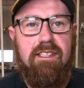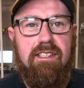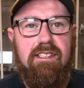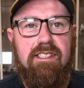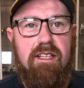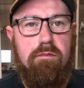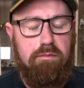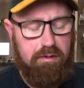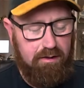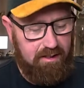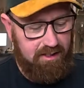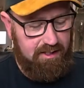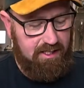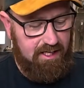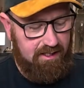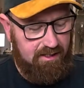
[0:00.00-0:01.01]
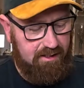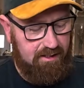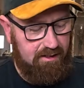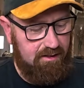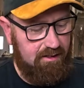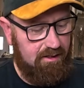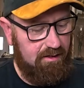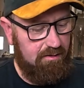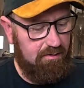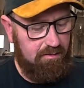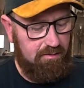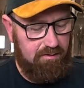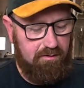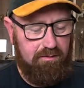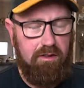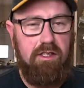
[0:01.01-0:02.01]
simple ejectors,
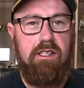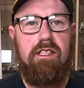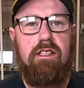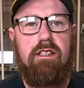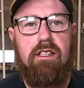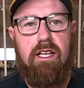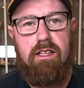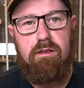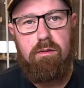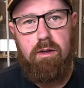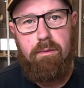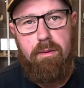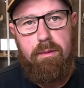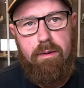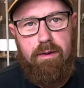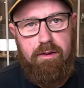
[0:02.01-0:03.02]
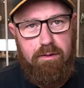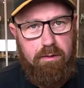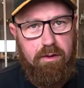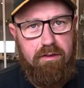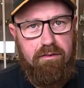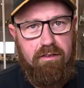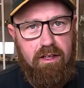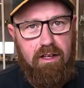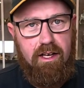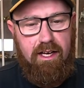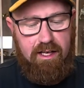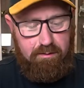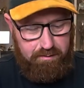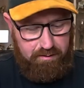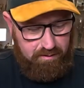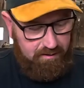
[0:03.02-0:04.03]
which is what we want. We want
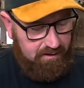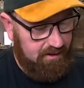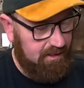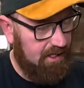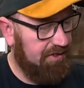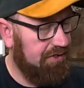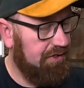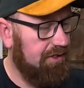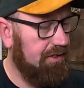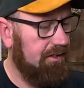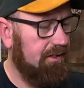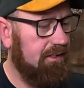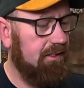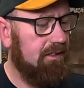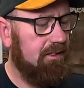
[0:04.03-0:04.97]
reliable ejection.